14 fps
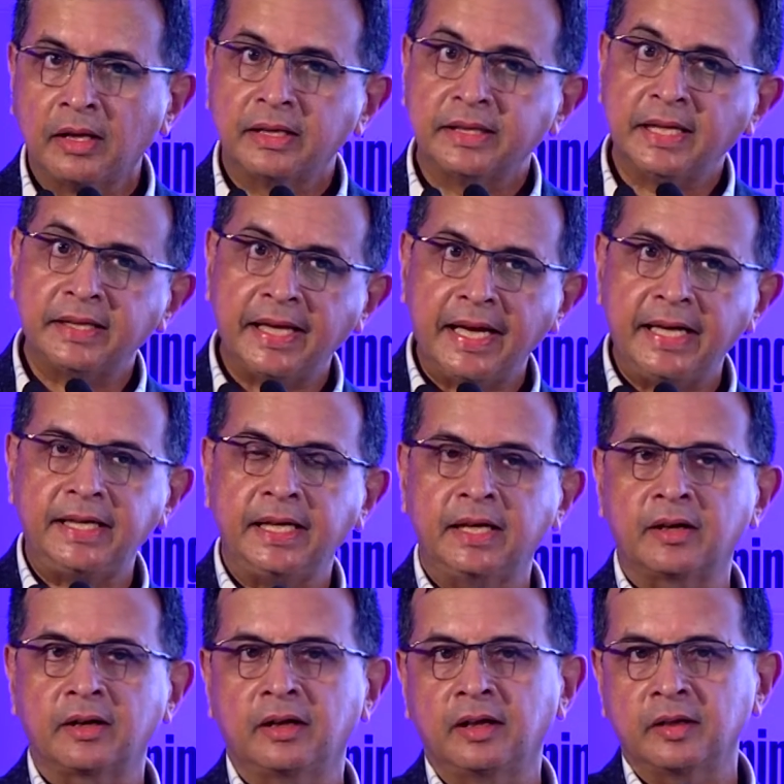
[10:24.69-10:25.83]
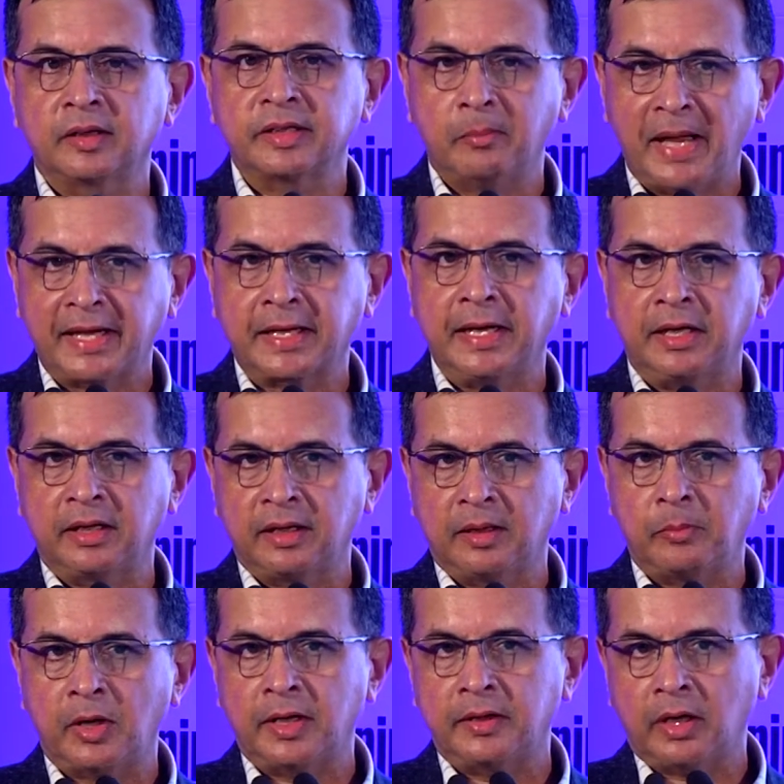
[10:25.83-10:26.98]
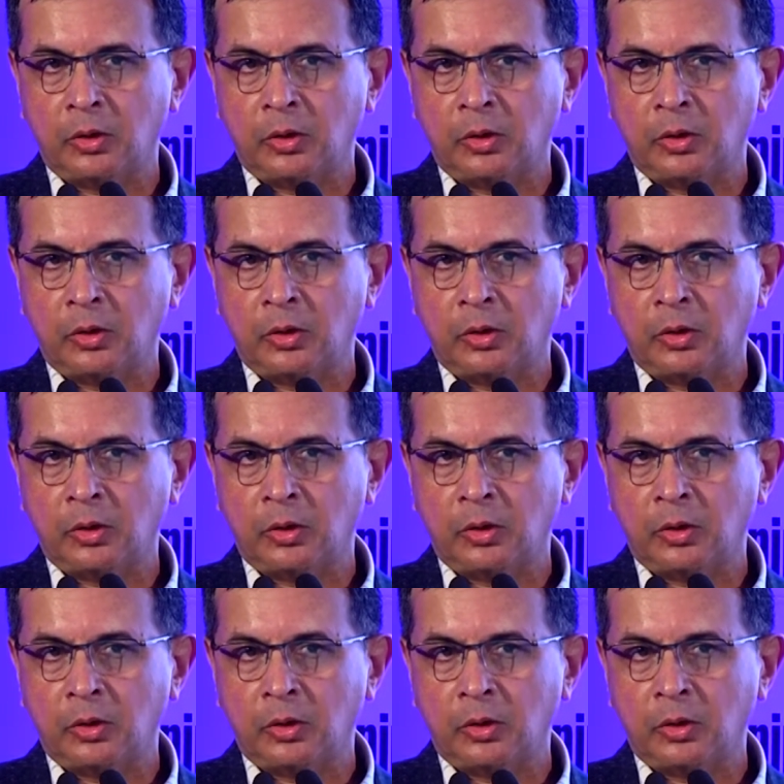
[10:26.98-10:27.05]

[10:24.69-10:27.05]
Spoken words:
Then the entire the back-end part,